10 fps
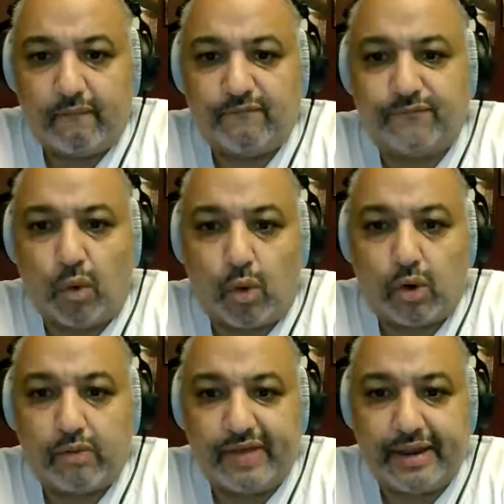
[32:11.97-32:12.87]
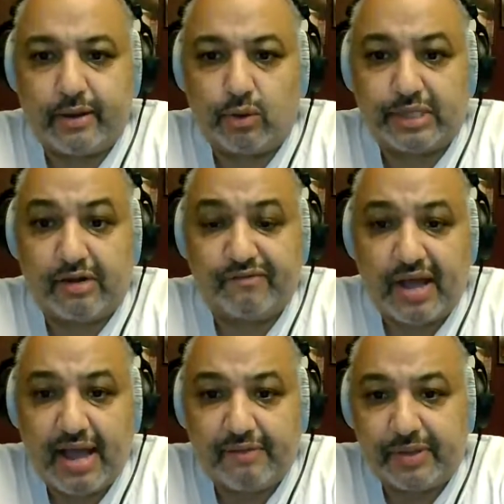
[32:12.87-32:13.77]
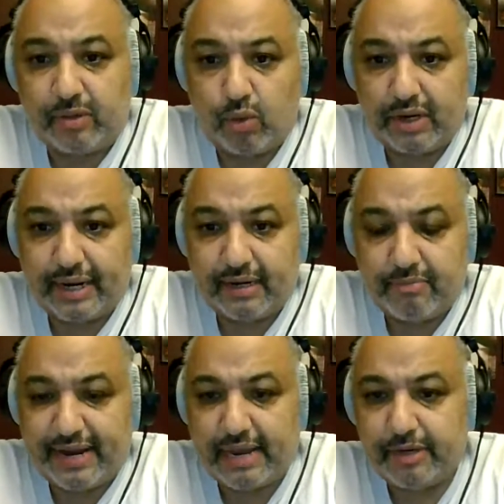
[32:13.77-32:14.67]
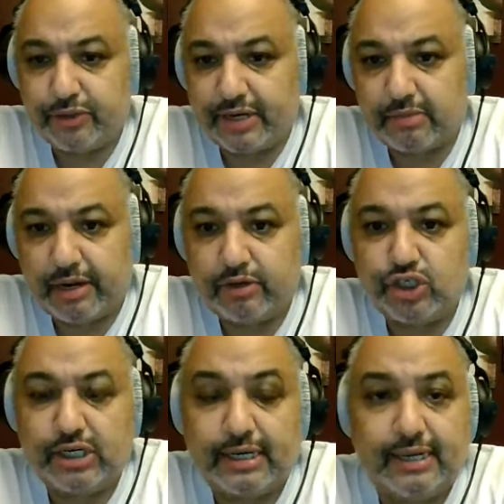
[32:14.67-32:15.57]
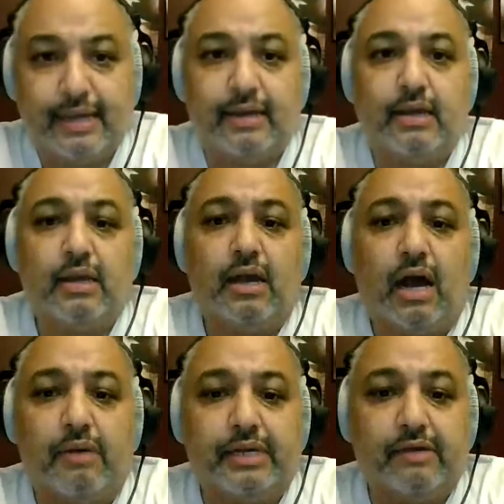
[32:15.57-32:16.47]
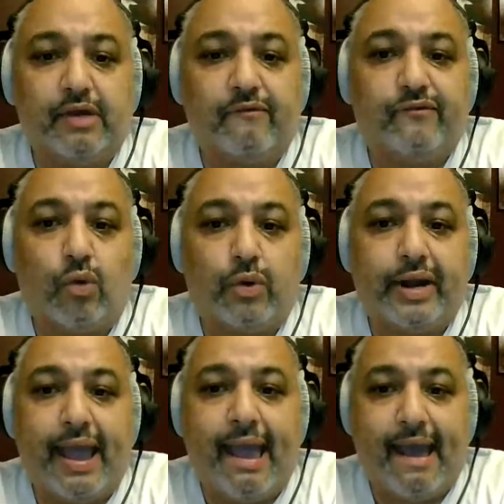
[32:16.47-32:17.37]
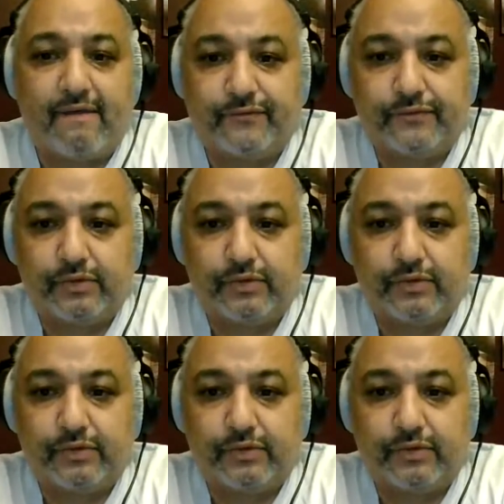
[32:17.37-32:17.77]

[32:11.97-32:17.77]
4 Van Goghs out of 5. And then One Night in Miami, directed by Regina King, I'm giving 4.5